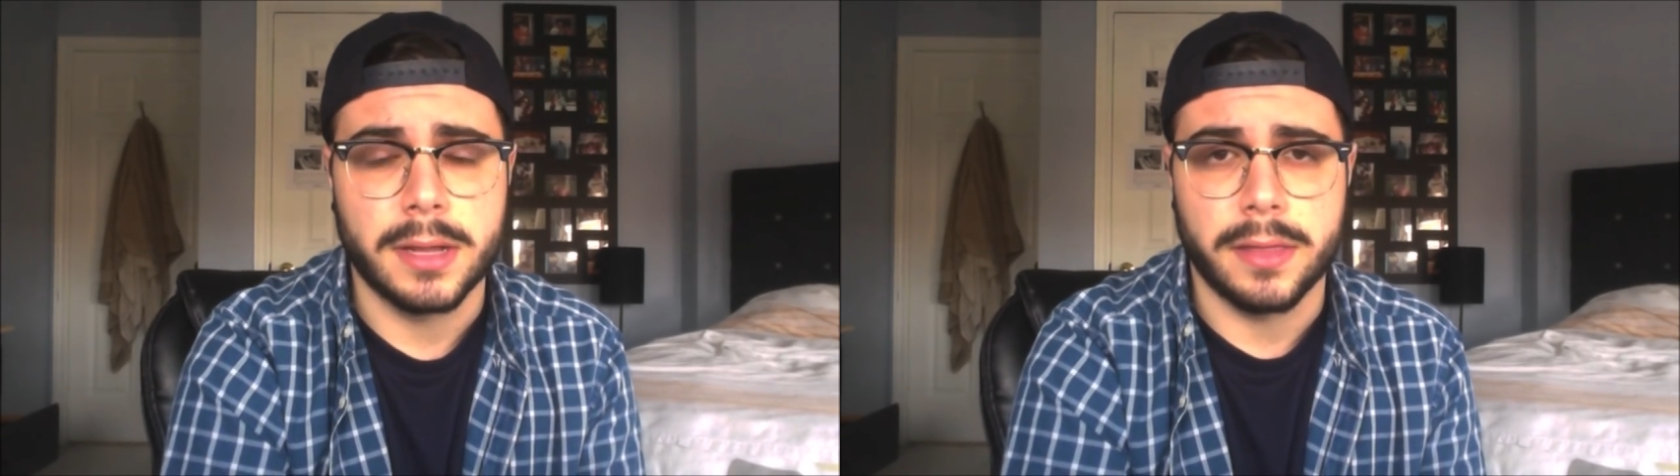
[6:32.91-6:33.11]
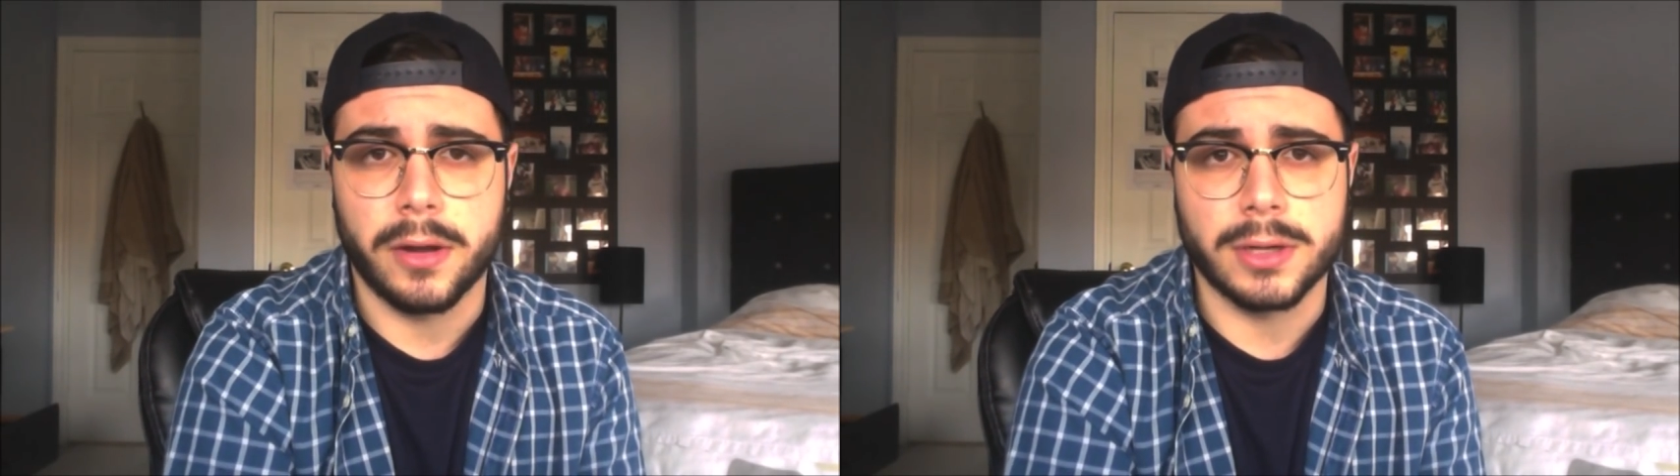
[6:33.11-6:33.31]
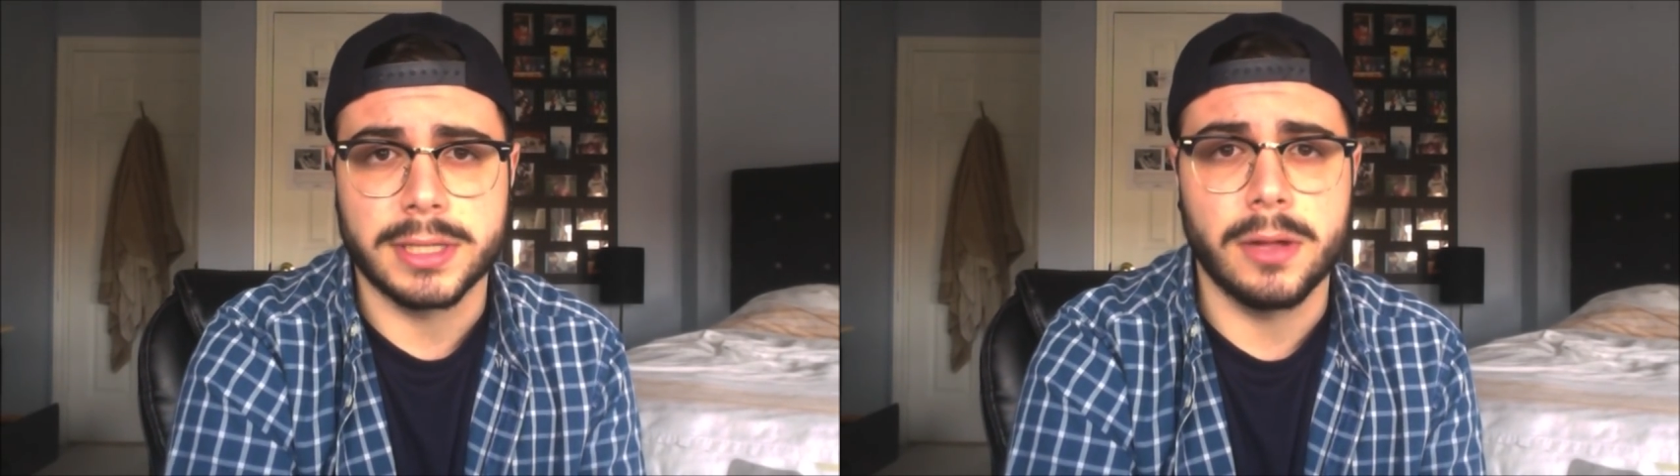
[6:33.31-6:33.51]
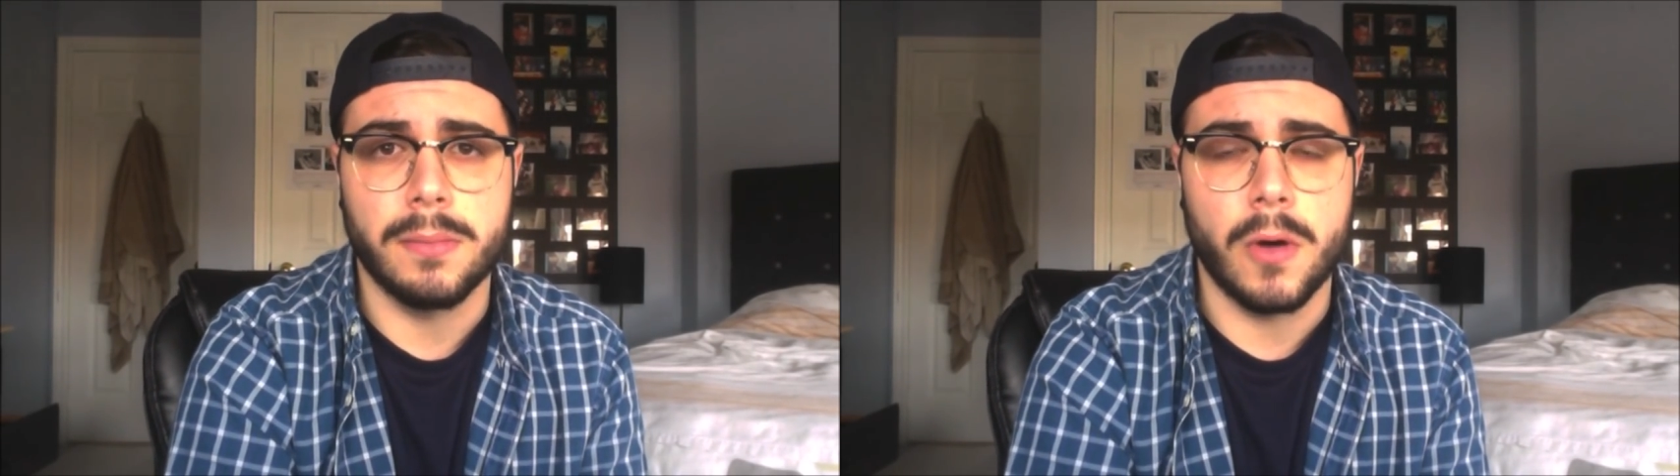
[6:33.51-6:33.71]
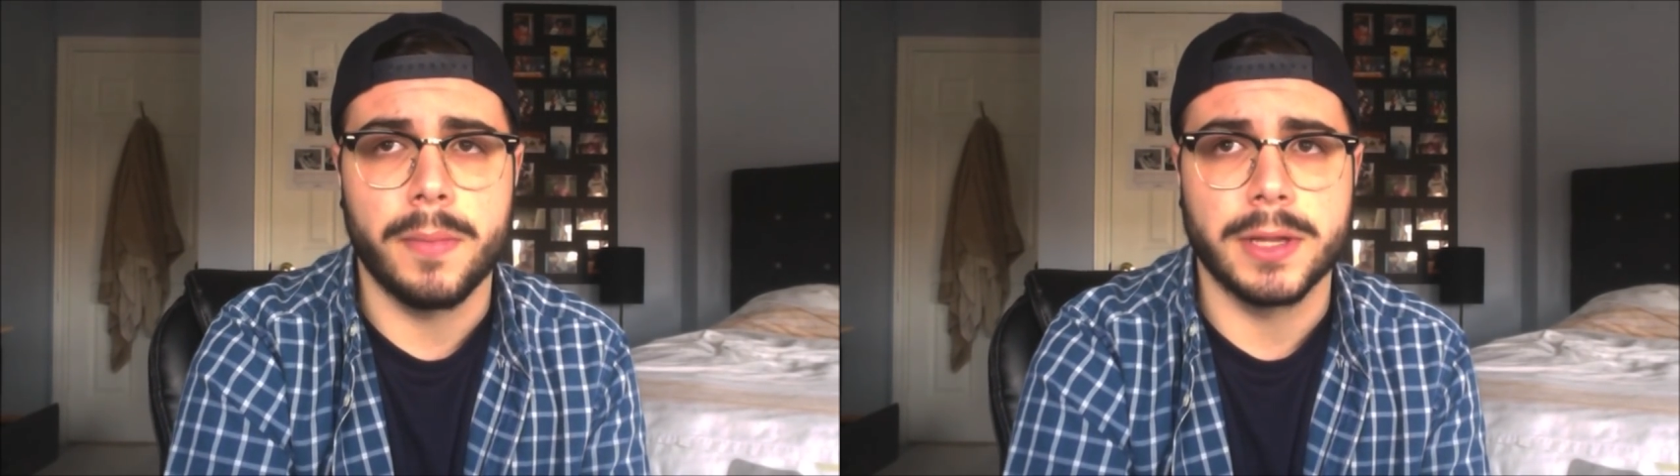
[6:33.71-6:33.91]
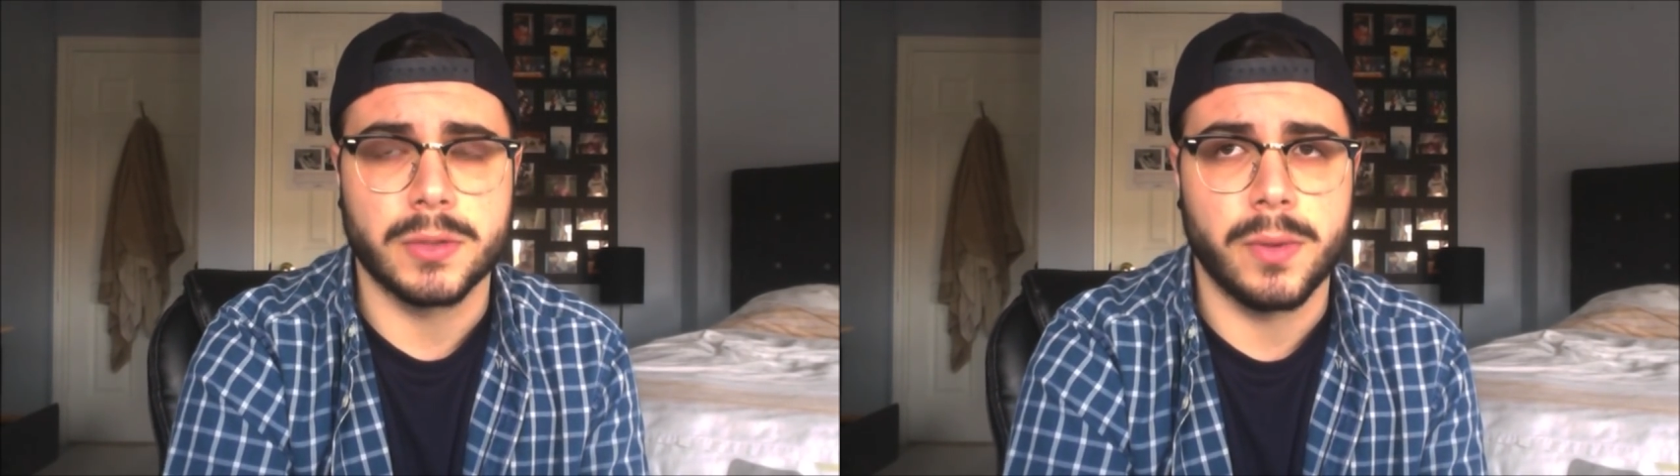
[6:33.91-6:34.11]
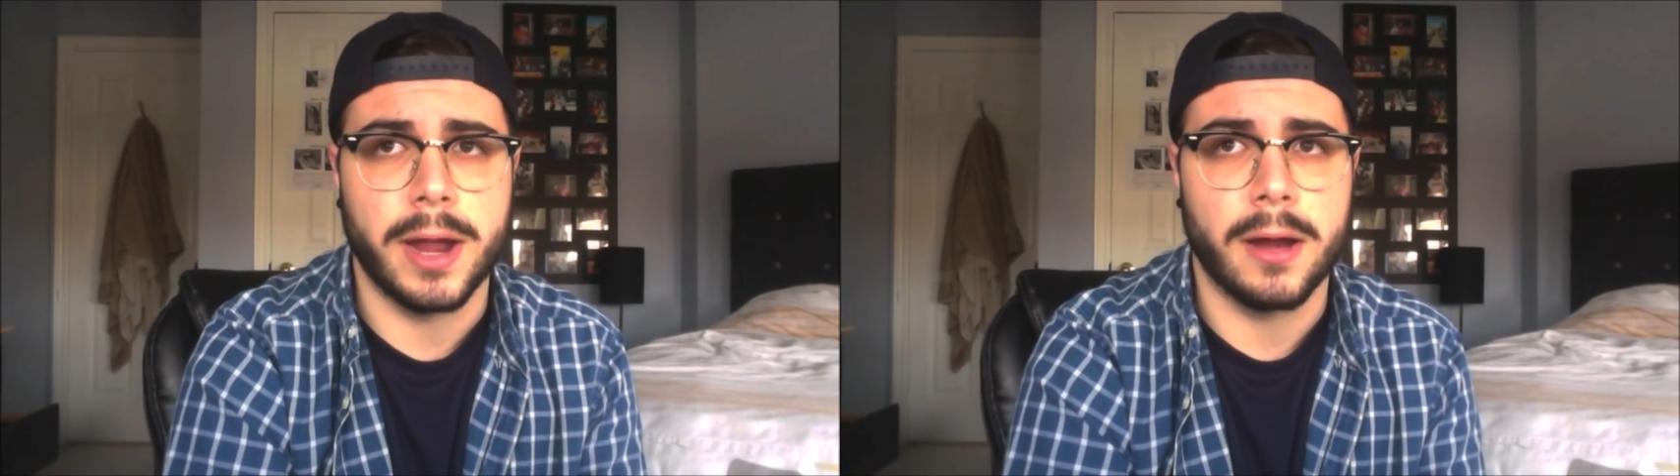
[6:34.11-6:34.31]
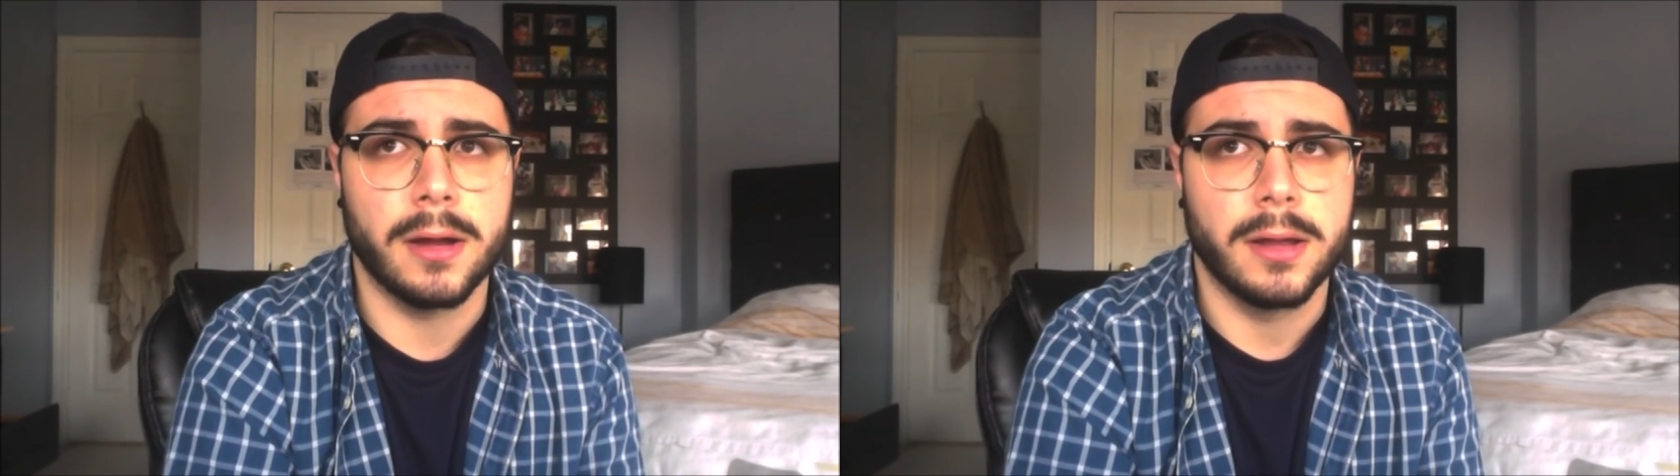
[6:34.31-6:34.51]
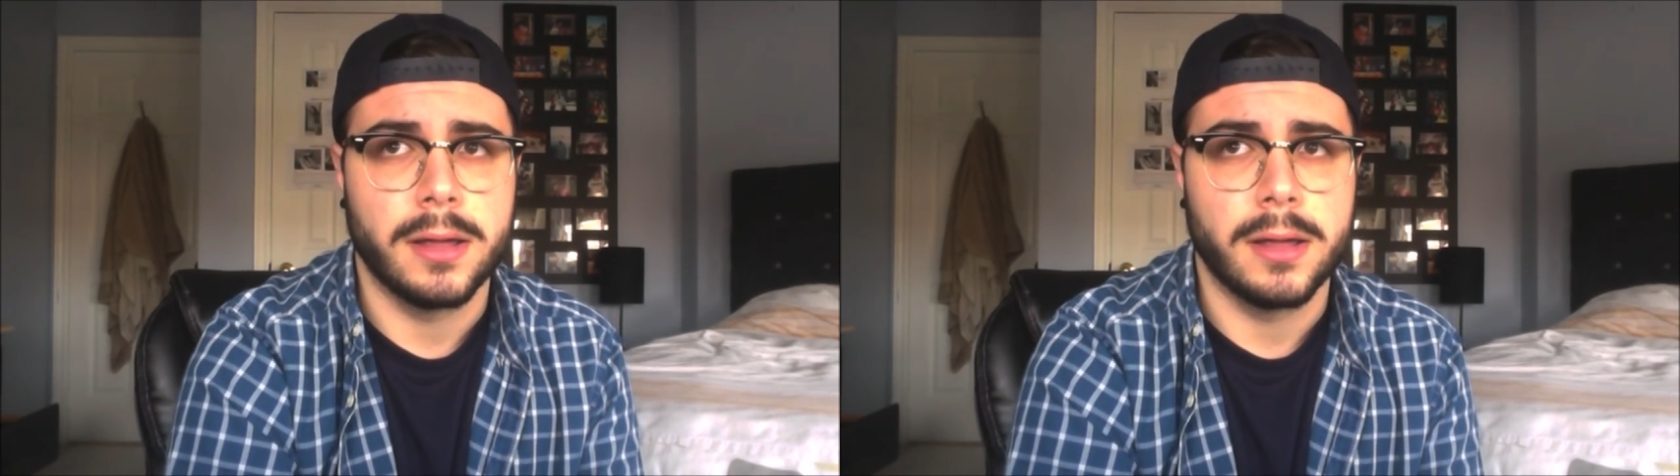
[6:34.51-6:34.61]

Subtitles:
There are still moments where